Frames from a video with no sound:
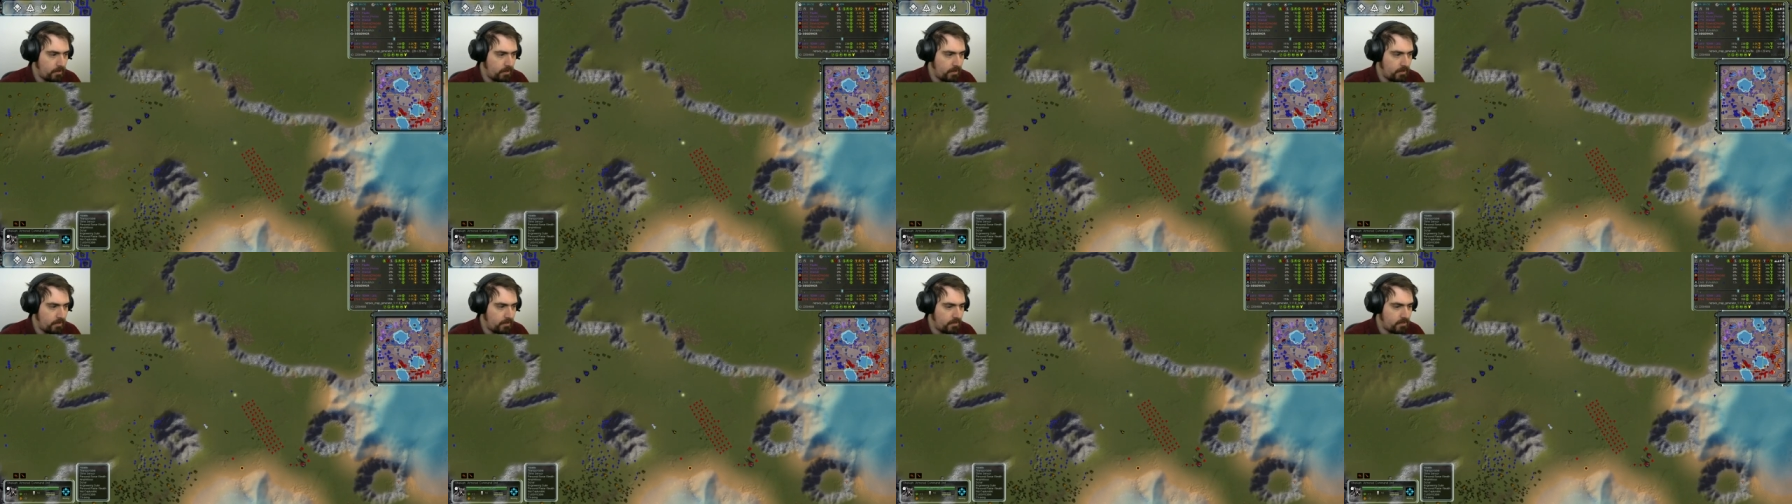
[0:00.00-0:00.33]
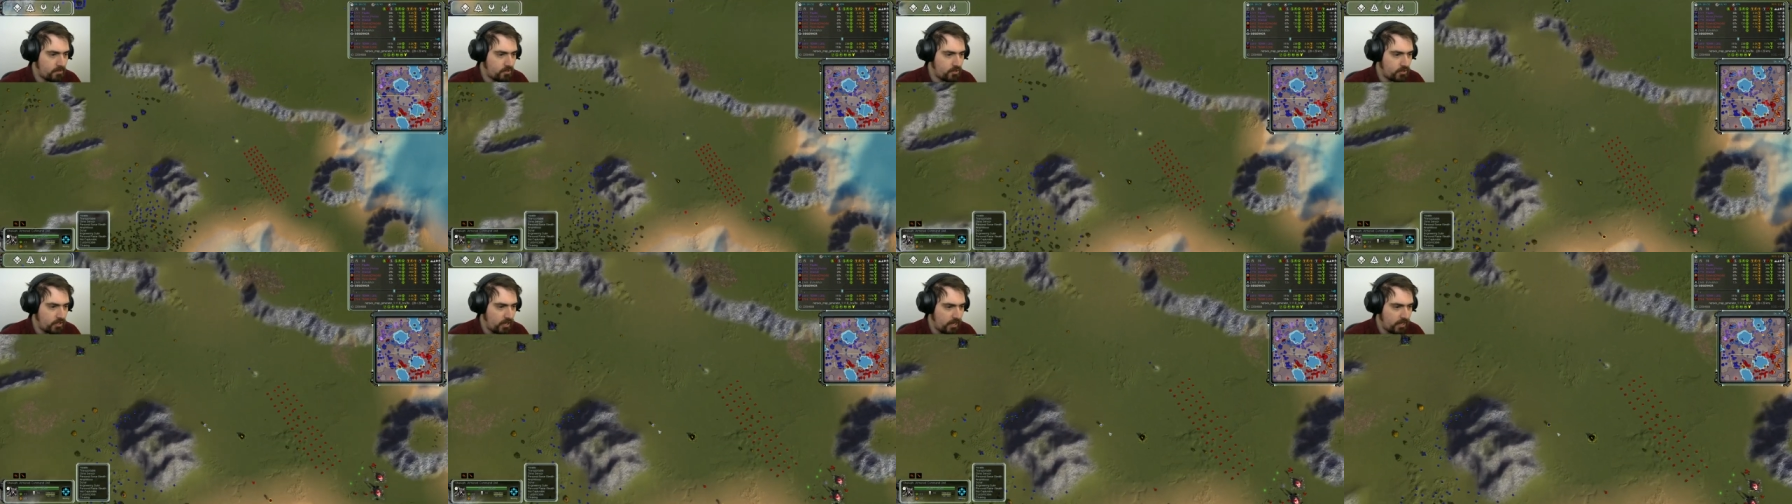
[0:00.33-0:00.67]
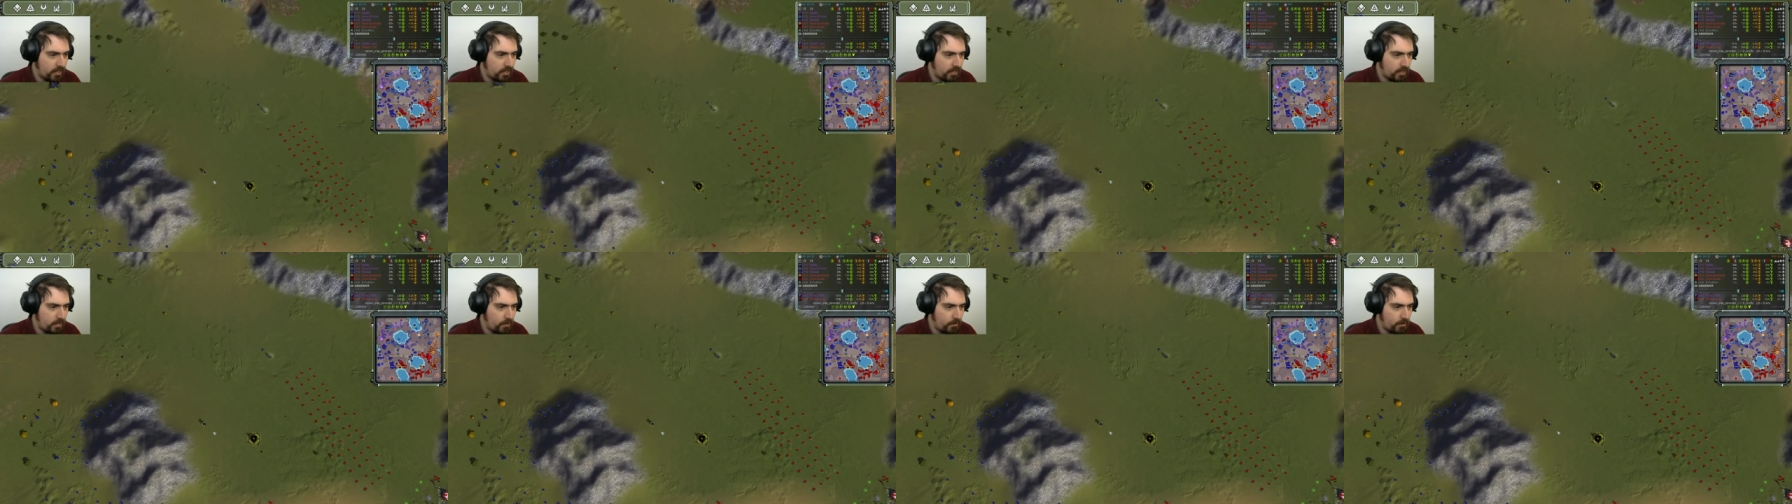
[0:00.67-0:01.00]
is
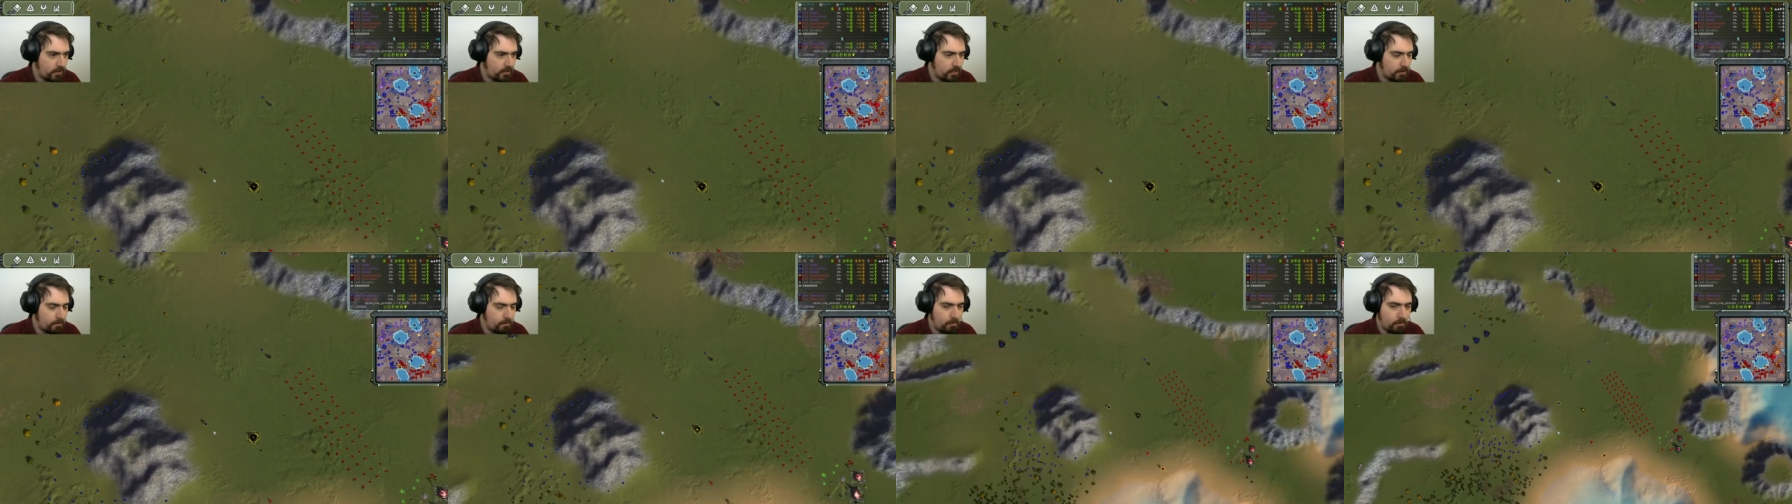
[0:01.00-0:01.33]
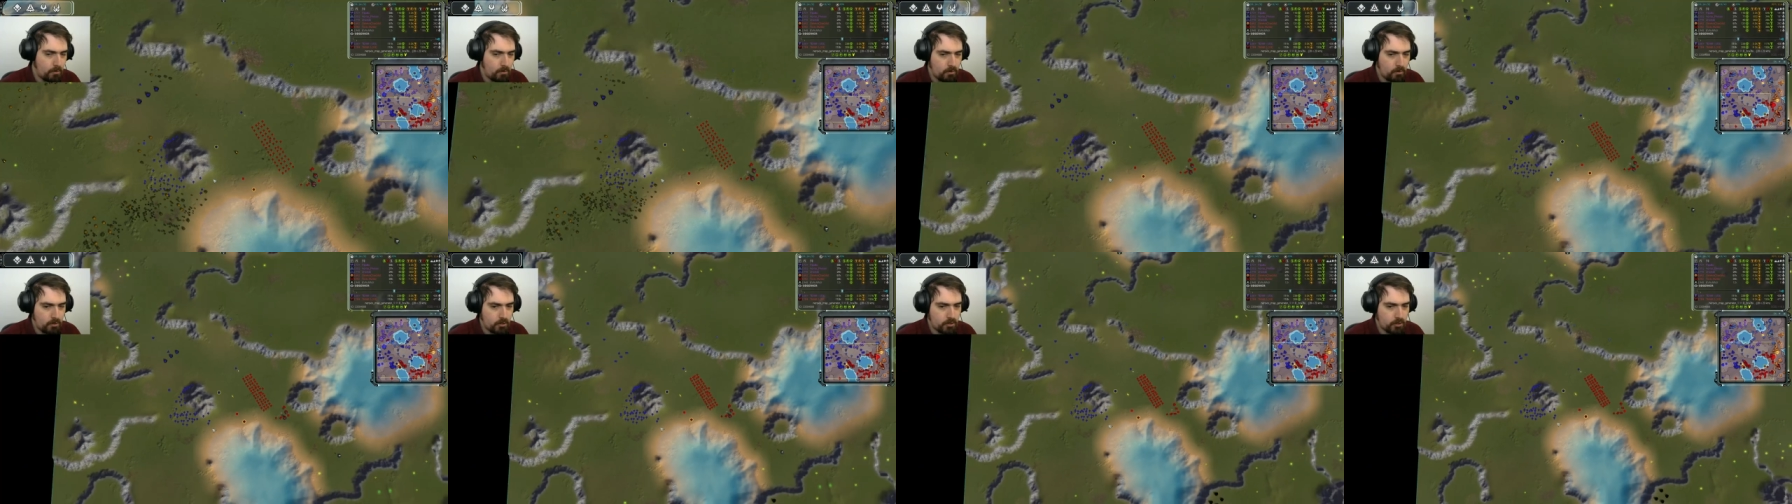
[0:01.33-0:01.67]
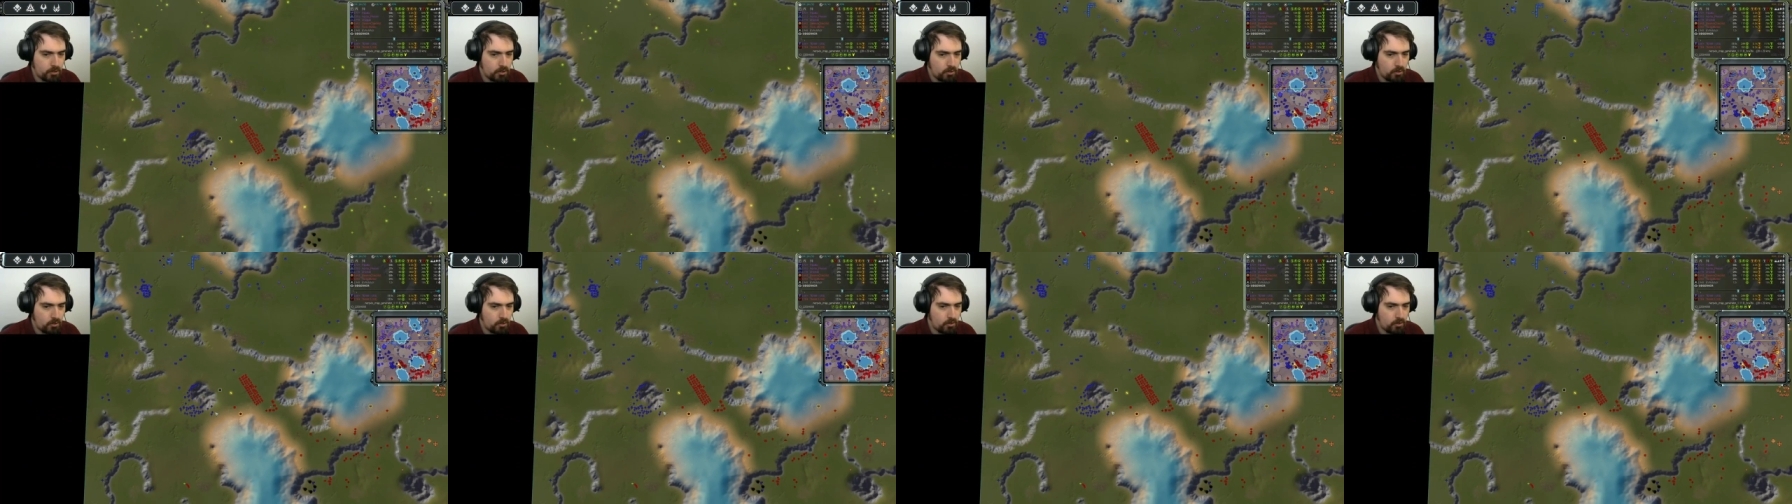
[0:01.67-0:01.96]
Sheikah going to push